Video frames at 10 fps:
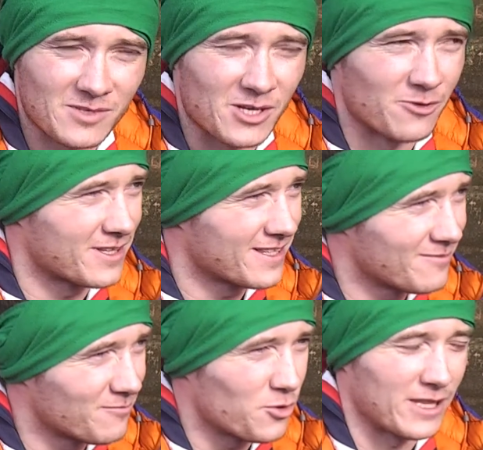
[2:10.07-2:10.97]
So
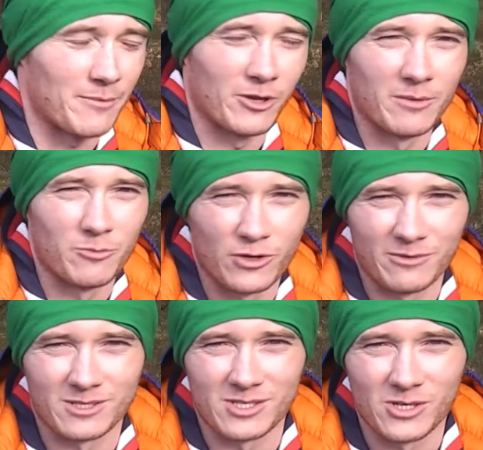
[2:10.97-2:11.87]
putting them on in the
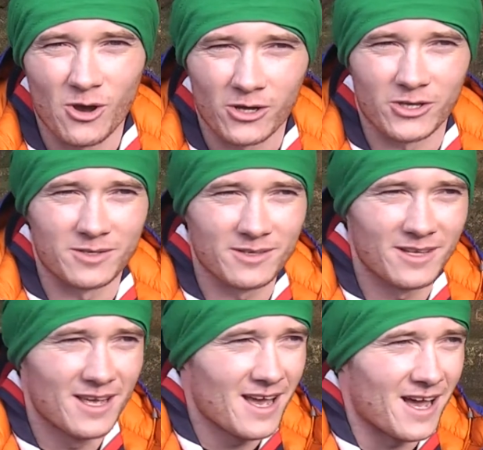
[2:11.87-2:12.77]
morning was not
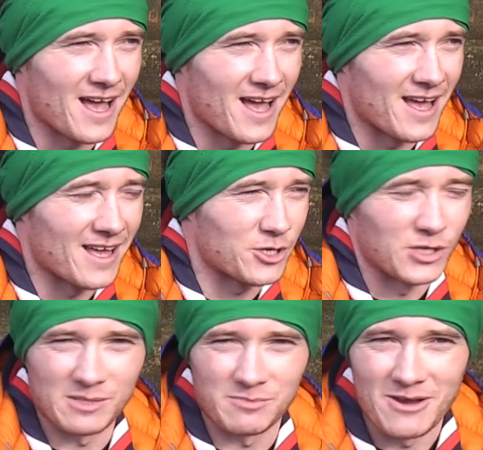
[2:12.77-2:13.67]
a good
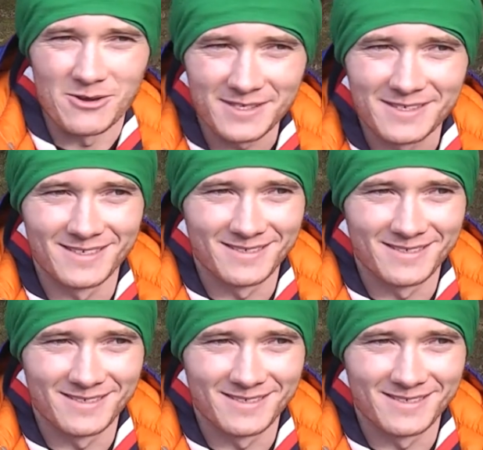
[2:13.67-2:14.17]
experience.